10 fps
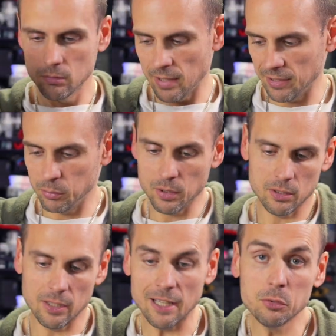That's
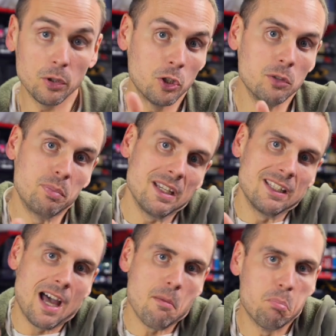what could be
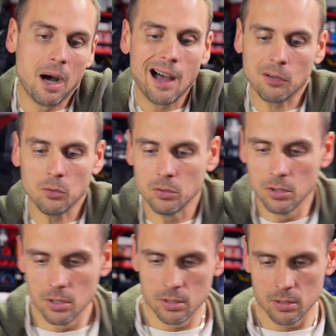in that bottle,
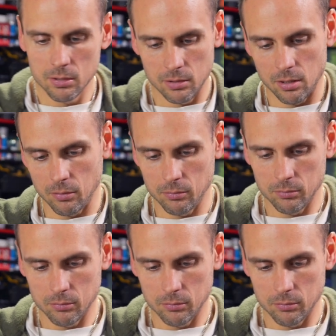you know.